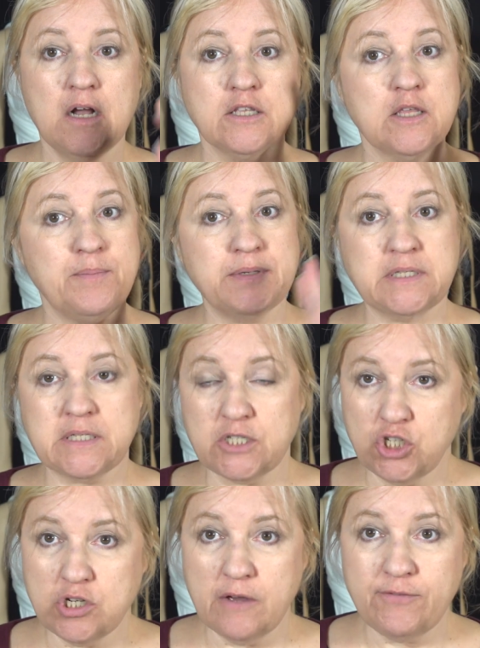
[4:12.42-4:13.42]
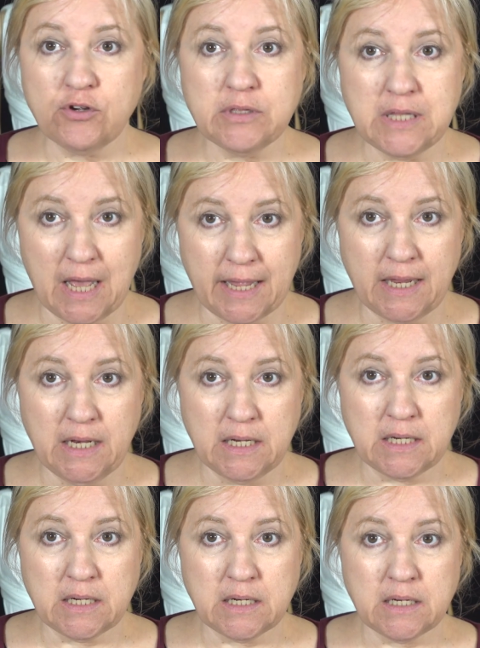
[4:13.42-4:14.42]
the position of your light,
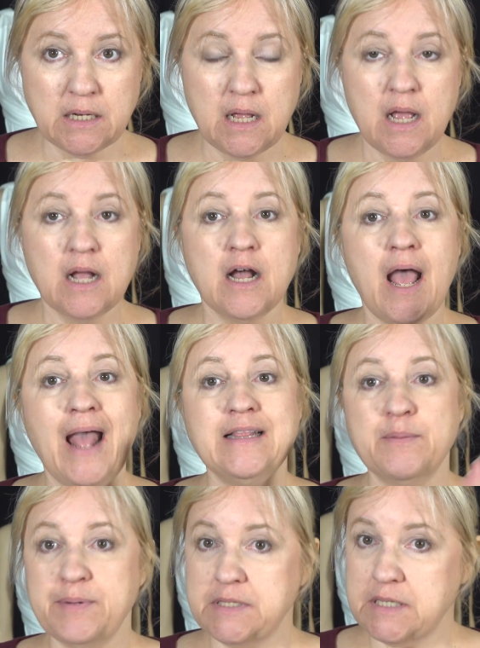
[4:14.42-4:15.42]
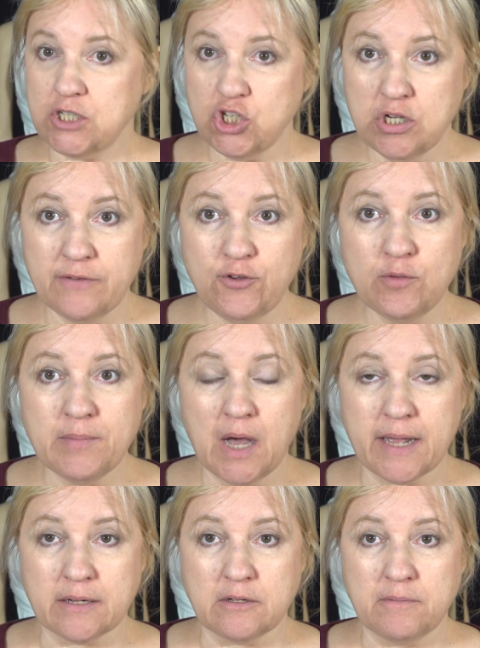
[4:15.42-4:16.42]
and the position of your
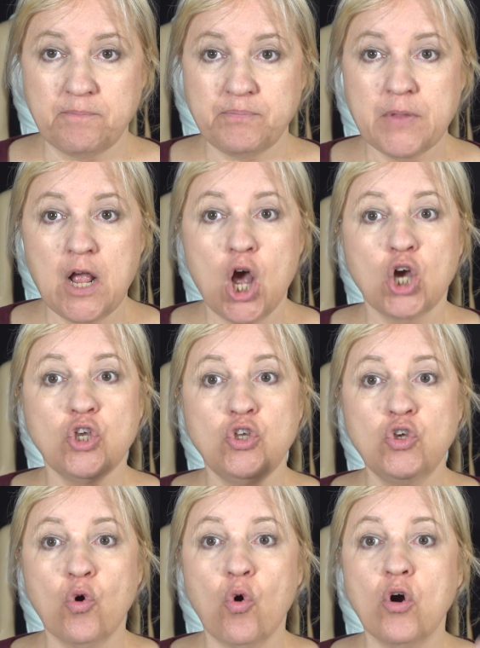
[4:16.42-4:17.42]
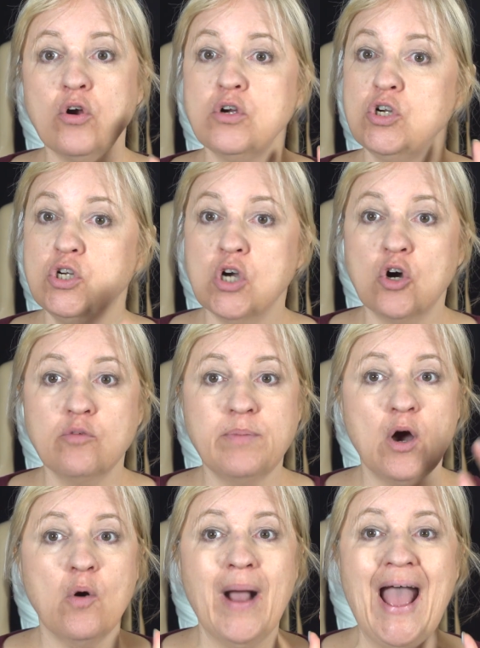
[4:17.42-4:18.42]
model. Your
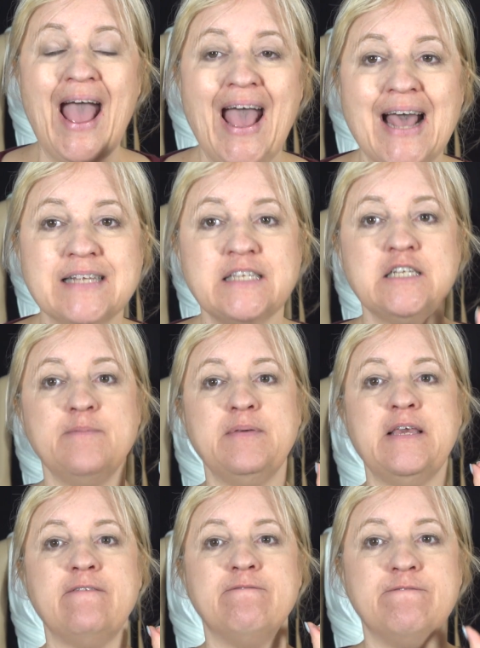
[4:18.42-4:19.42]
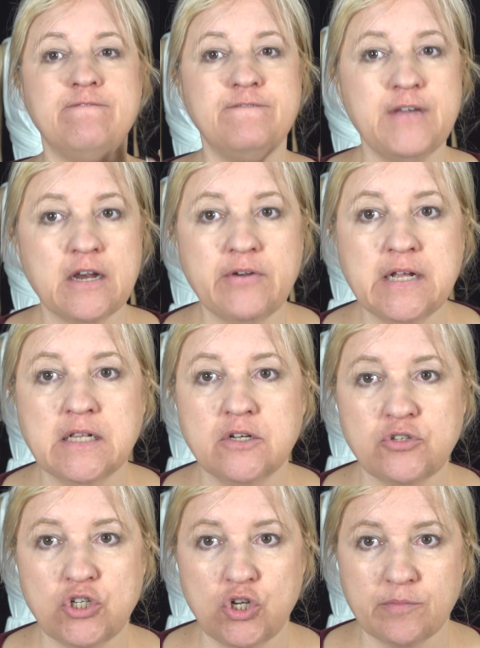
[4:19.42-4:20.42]
gobo has to be very
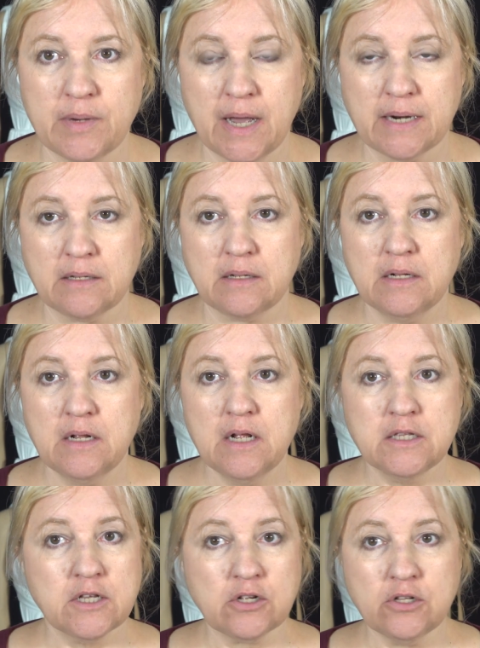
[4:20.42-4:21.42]
close to your model. The